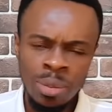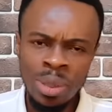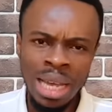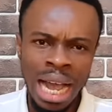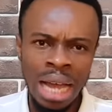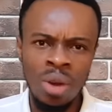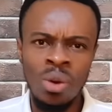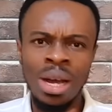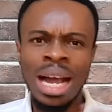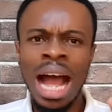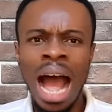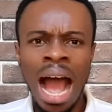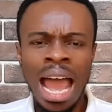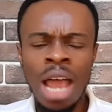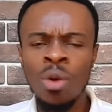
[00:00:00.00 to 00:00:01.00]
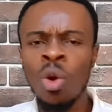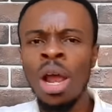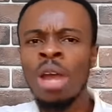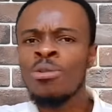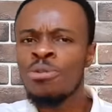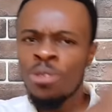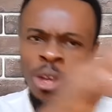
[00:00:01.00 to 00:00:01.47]
be no car echo
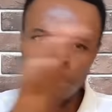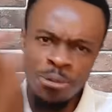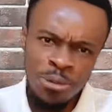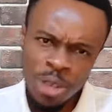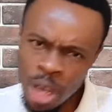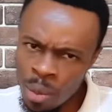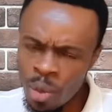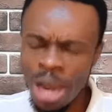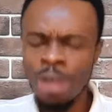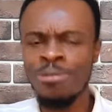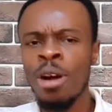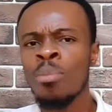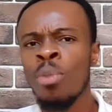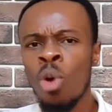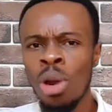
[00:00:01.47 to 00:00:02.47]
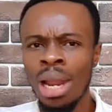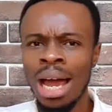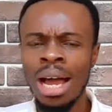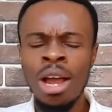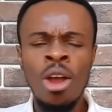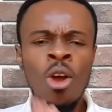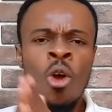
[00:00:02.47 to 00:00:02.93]
a few mu efa
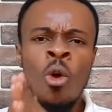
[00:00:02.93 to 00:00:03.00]
bola.